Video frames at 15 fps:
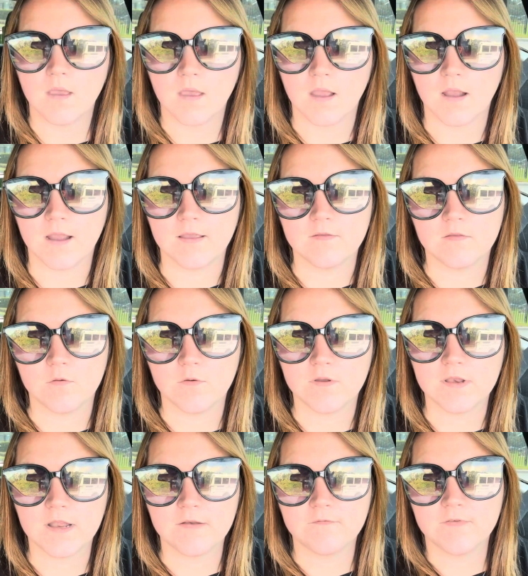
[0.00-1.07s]
Alright, so we're
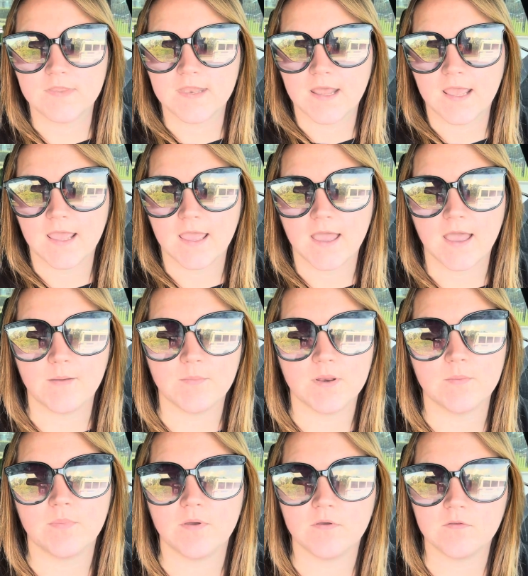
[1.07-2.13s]
done for the day. I'm going
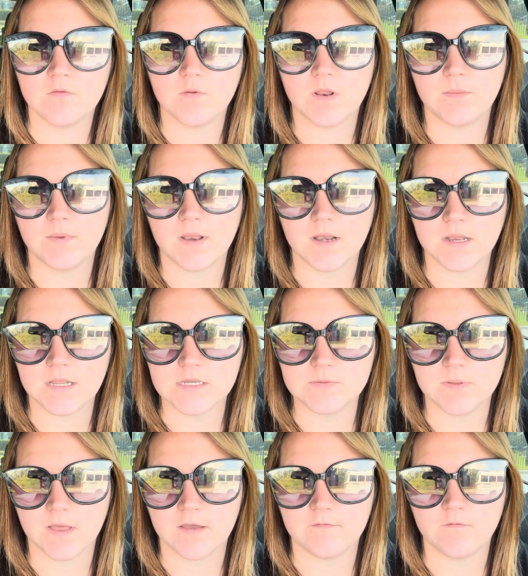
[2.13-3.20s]
to post what I made on each
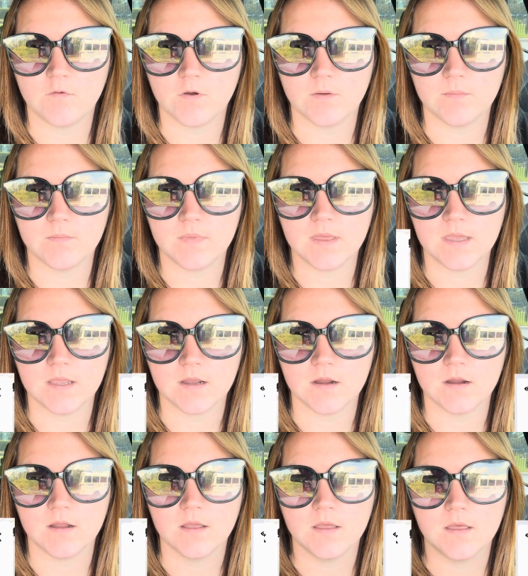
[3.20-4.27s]
platform here.